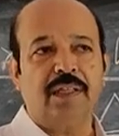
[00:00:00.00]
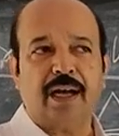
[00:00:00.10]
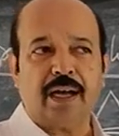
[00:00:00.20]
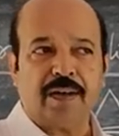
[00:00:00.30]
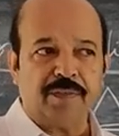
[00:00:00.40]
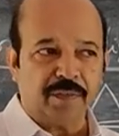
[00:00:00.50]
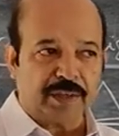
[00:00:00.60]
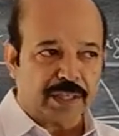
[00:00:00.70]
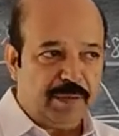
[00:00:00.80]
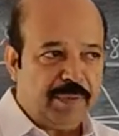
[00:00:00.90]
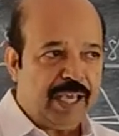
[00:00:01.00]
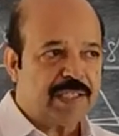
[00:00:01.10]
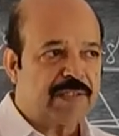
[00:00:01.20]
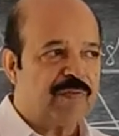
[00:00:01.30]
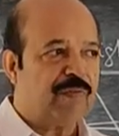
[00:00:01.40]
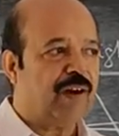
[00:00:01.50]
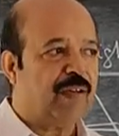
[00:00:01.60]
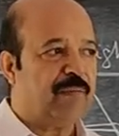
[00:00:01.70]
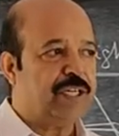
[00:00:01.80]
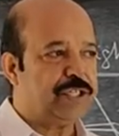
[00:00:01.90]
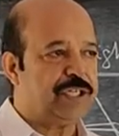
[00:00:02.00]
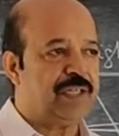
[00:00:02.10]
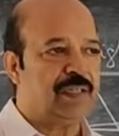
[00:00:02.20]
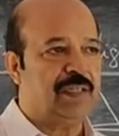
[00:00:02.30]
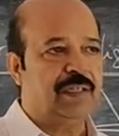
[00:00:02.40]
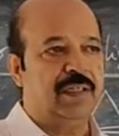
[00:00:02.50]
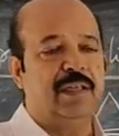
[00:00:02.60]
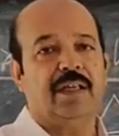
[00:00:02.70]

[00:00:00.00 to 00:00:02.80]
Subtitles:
the image formation